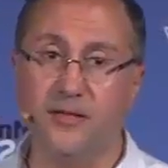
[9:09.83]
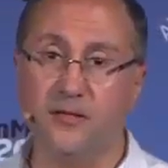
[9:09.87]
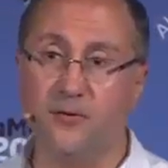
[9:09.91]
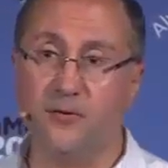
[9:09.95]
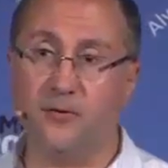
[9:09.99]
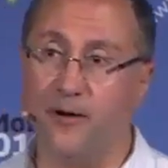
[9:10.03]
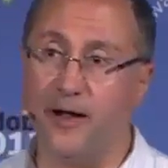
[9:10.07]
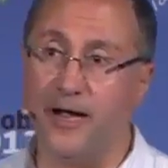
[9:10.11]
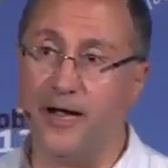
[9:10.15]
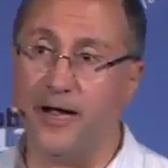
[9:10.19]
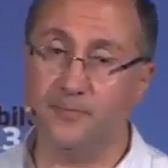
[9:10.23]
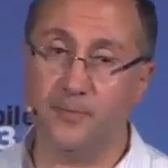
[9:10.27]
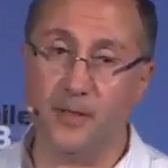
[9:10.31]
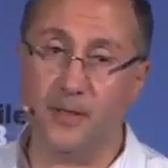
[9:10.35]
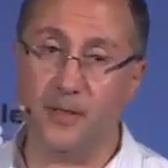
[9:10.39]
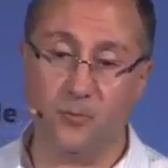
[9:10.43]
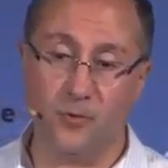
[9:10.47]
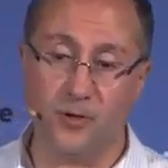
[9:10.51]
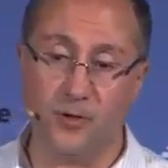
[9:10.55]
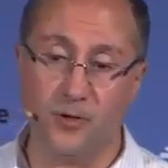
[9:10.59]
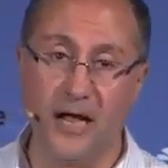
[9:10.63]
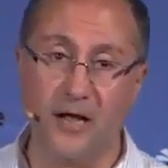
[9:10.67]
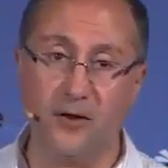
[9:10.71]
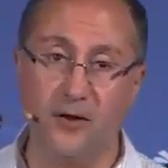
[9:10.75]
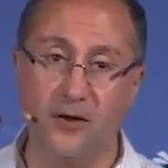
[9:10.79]
enterprise, but
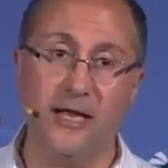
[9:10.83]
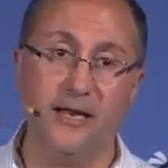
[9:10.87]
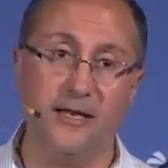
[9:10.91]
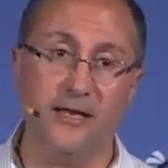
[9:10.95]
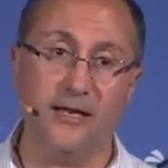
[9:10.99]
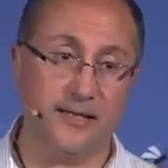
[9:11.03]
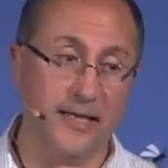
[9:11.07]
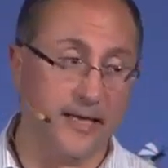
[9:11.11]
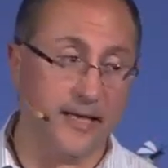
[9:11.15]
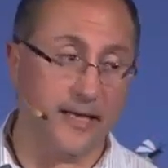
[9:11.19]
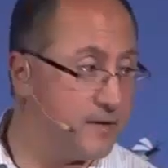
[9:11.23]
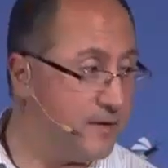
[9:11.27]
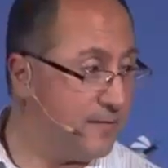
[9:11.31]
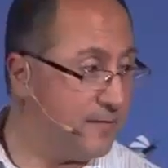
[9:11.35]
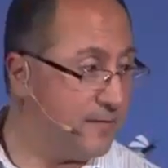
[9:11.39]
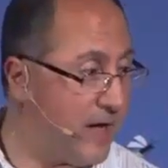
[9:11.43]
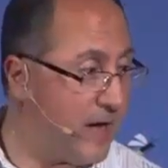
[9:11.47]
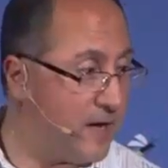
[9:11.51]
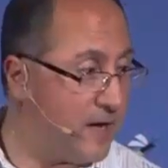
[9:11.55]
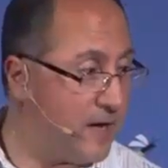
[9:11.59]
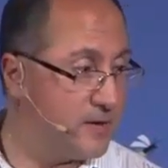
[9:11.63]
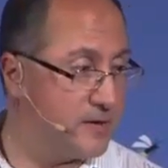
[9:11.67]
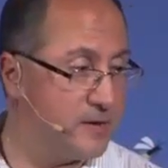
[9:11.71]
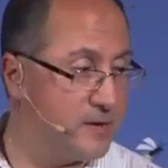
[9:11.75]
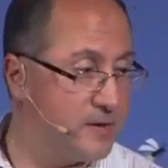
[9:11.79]
we're now getting tens of
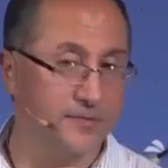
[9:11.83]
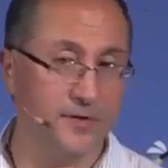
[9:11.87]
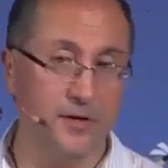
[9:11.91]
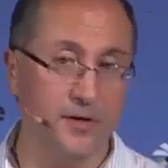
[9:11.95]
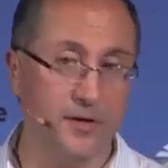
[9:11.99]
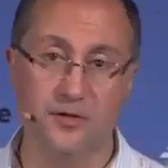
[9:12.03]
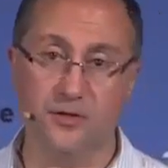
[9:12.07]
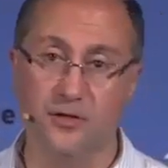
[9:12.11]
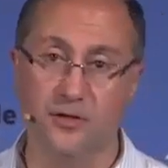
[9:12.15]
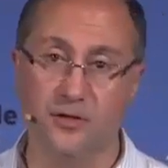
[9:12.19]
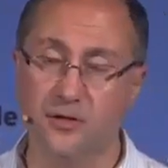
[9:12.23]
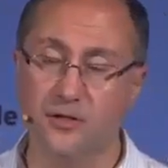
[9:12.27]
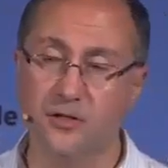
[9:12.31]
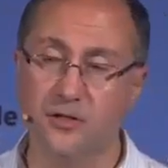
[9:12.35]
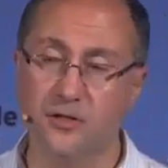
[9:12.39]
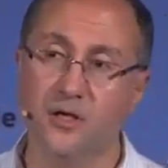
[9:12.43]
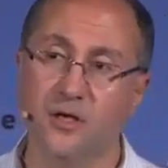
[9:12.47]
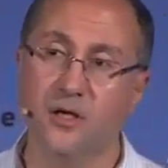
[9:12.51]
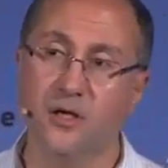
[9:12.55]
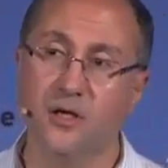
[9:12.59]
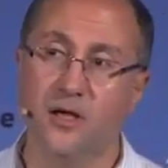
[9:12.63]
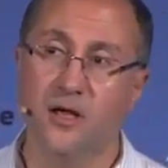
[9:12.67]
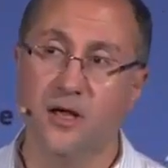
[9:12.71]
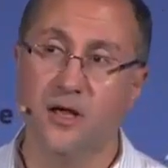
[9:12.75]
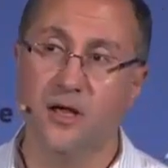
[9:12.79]
thousands of users
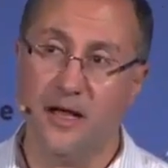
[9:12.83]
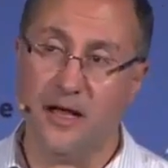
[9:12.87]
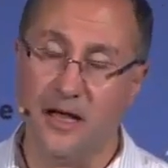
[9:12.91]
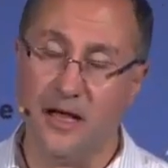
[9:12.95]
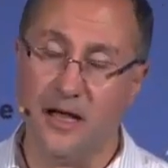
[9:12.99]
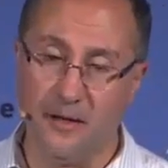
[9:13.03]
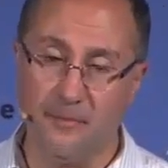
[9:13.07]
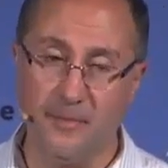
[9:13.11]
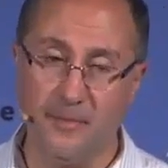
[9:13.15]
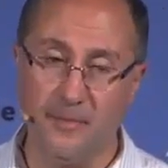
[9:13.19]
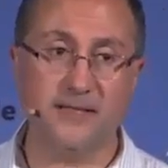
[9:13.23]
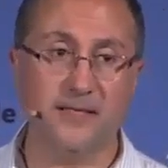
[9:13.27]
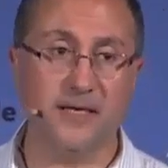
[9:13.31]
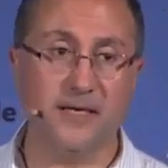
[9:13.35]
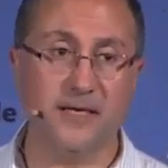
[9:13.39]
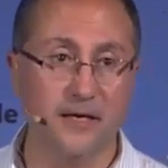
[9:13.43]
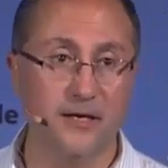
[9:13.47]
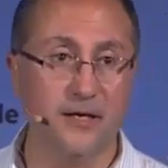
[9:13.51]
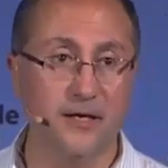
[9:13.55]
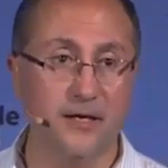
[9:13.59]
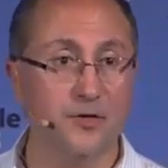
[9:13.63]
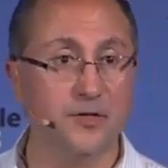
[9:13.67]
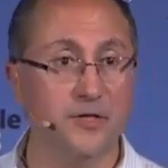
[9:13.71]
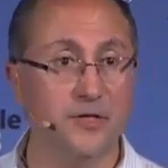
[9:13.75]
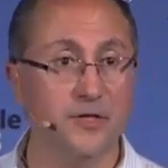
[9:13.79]
uh,
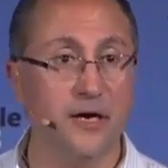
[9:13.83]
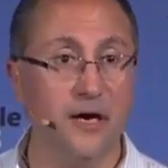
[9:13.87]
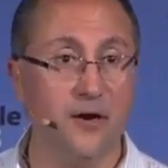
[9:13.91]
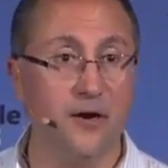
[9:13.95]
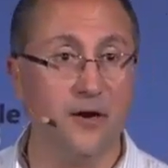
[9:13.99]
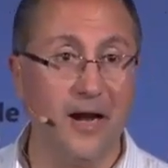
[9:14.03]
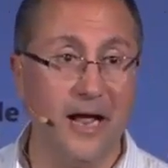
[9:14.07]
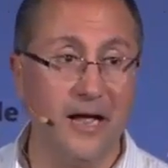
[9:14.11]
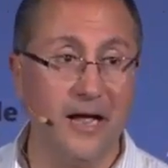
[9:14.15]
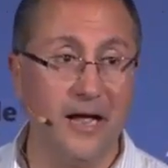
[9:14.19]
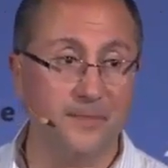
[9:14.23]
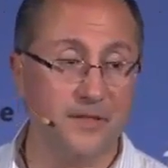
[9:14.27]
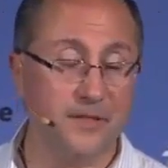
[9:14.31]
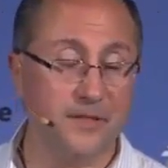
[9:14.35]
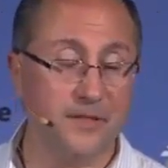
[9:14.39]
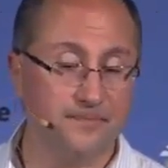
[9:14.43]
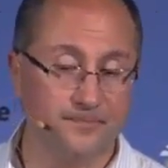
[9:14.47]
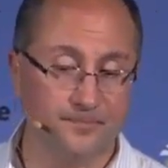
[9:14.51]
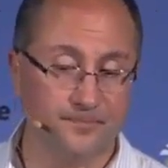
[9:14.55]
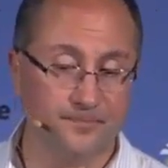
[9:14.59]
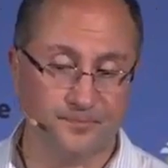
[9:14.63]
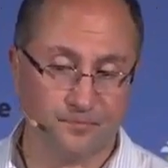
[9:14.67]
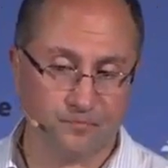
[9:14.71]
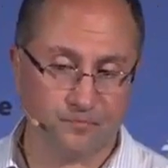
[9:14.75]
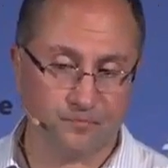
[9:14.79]
basically using our apps
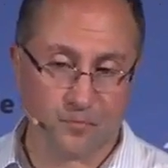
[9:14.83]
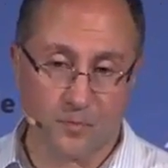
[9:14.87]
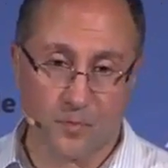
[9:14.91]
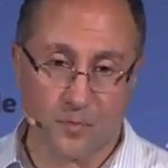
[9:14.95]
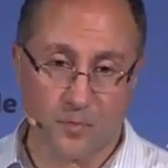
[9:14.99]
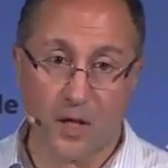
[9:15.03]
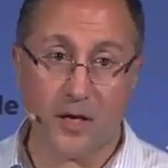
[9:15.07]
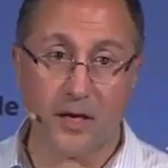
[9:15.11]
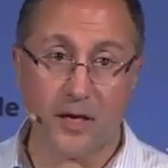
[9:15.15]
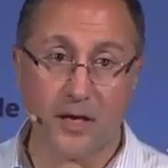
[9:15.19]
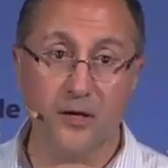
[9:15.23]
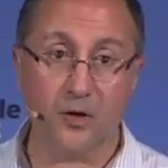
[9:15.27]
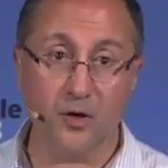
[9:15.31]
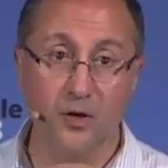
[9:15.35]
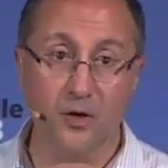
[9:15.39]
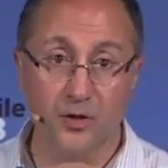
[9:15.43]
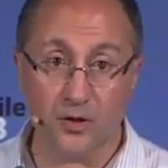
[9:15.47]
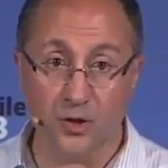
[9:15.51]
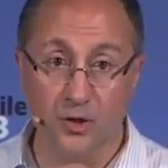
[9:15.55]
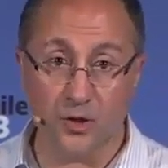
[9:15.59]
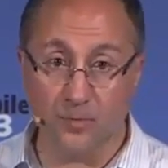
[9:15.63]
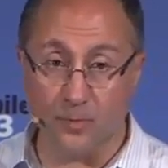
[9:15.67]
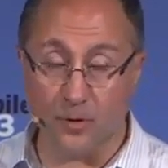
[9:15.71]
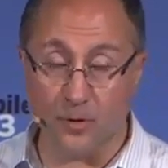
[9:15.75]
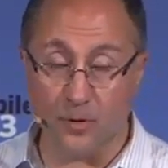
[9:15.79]
in
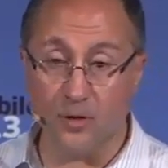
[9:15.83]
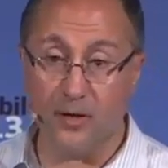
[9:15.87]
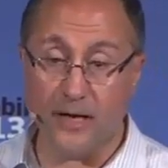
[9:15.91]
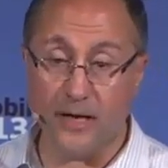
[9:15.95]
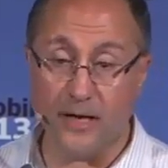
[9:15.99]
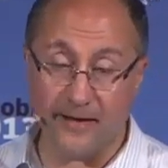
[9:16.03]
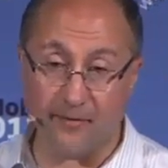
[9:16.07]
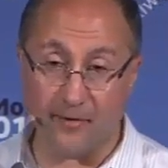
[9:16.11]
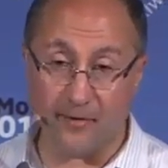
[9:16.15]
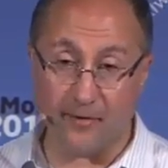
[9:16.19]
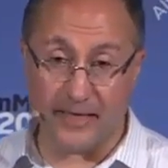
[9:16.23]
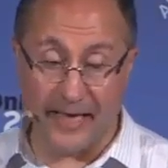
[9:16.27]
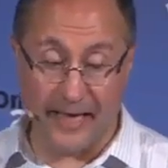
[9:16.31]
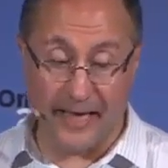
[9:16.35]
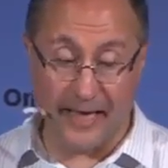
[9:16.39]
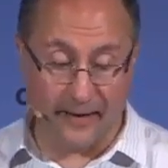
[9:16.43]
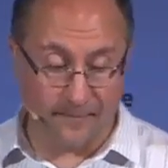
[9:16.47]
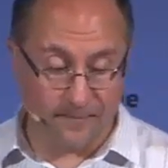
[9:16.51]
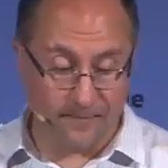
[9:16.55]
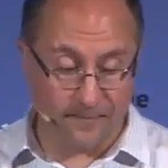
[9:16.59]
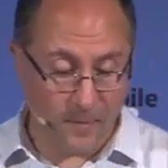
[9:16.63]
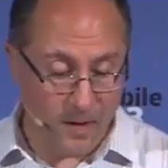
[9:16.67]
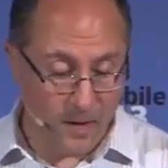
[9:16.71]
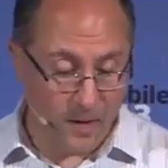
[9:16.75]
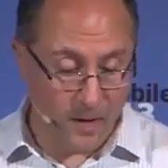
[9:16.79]
consumer every day.